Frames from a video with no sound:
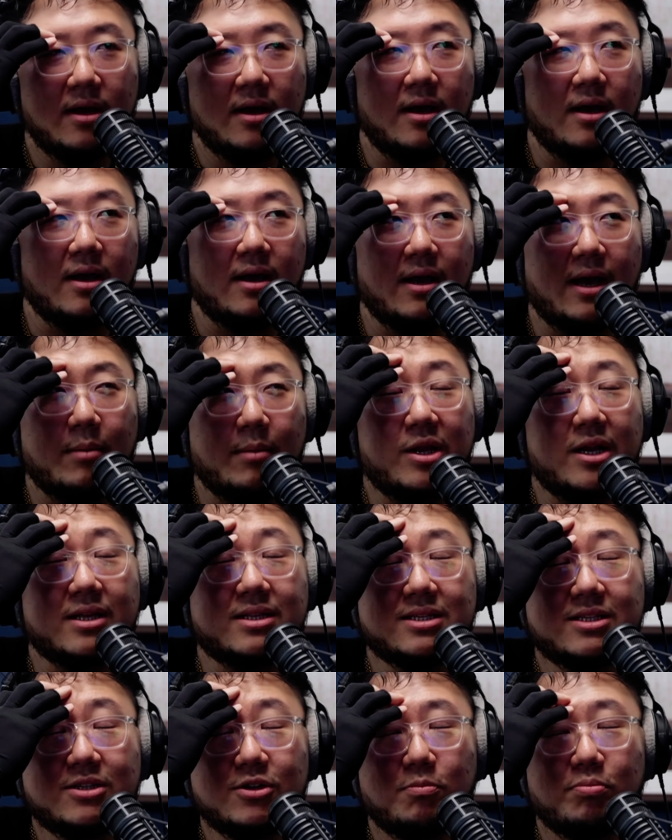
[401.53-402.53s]
I mean,
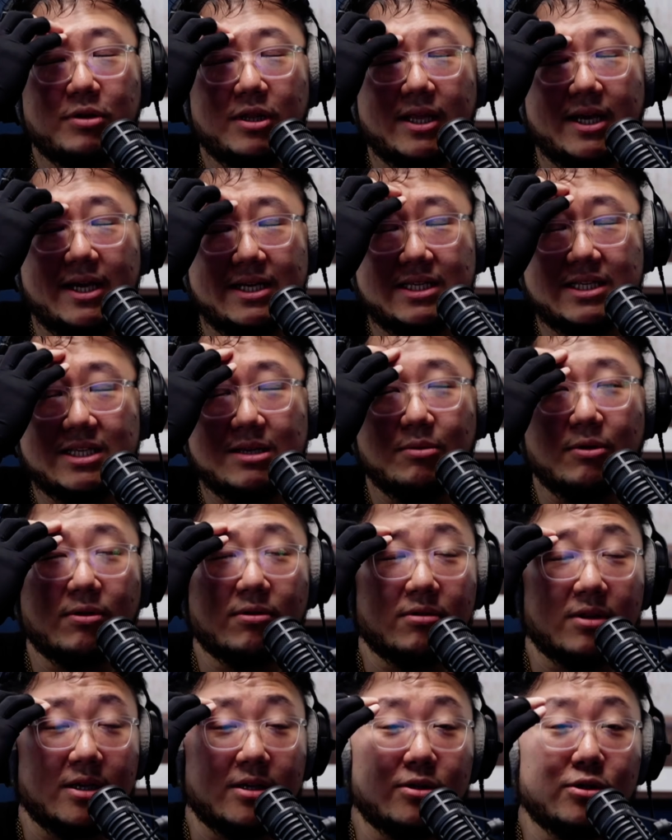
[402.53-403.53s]
it still plays
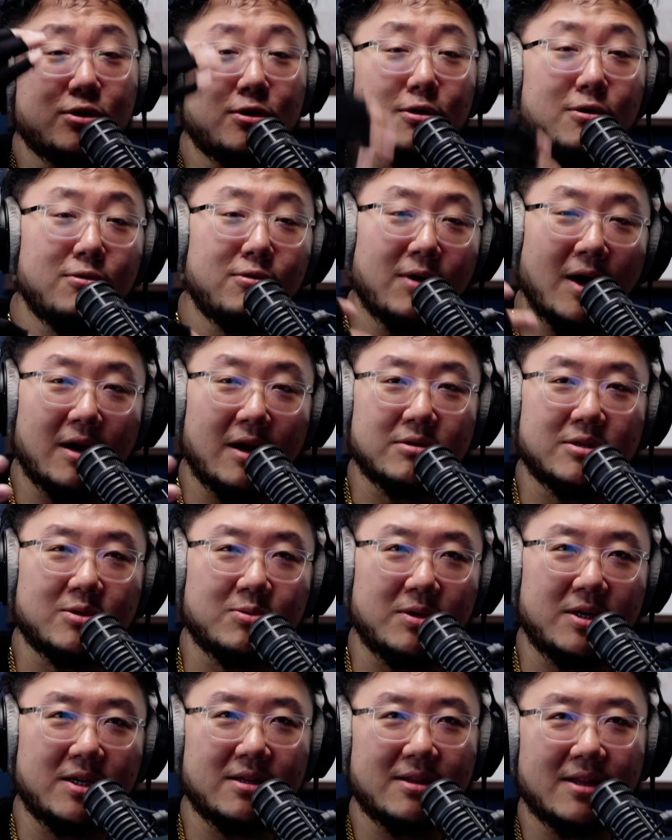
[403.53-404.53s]
similarly to How
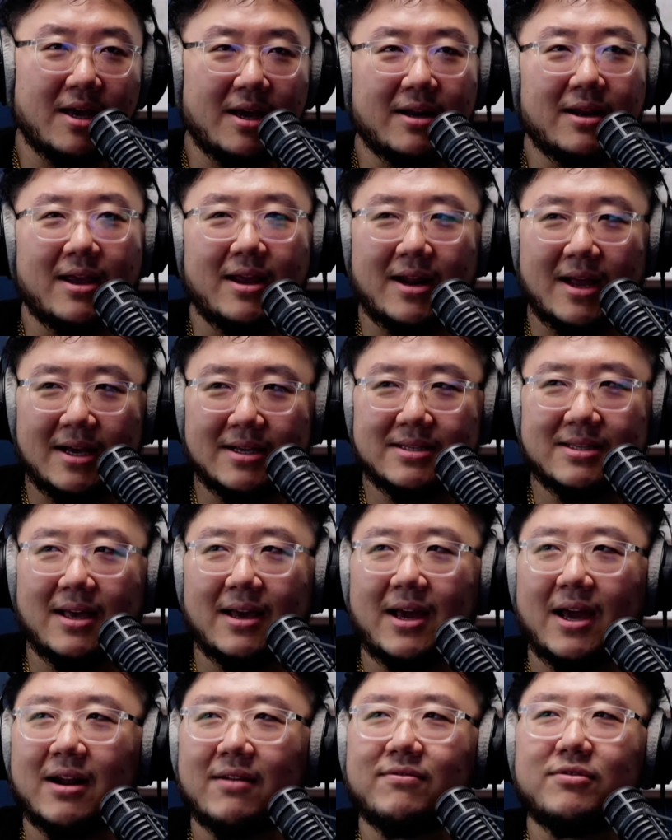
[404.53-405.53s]
Sweet in that it has
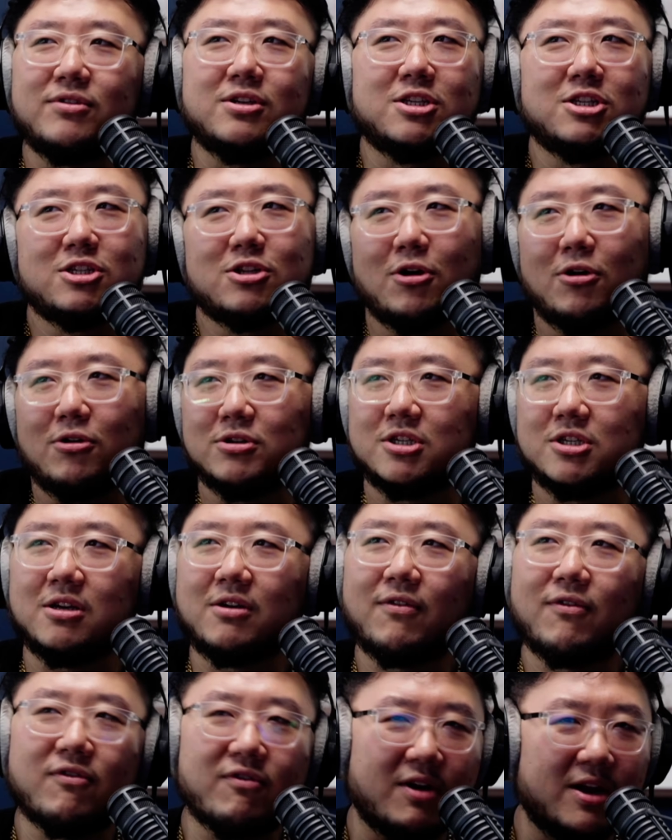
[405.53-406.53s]
that kind of
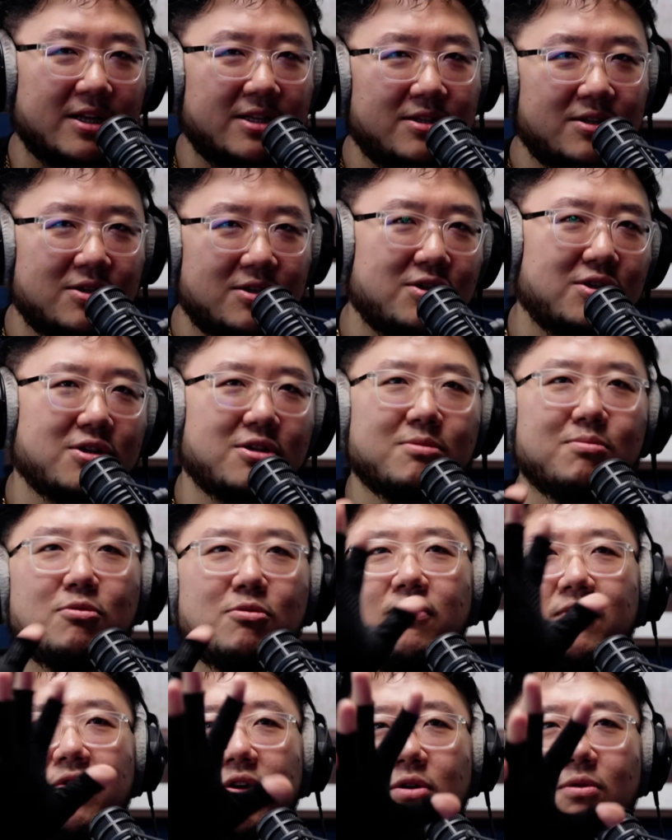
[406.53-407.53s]
nostalgic friends just
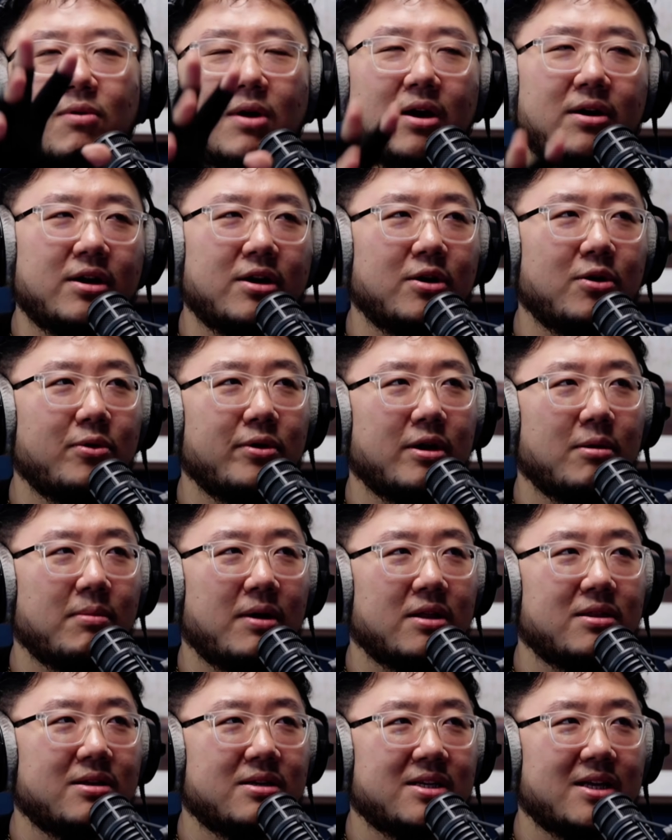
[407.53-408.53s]
moving around and going
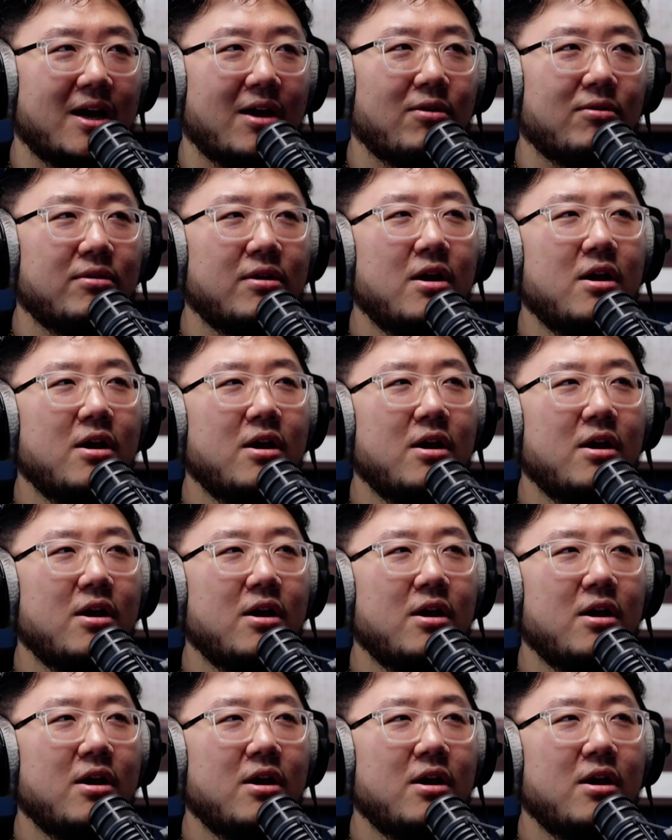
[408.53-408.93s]
about the town.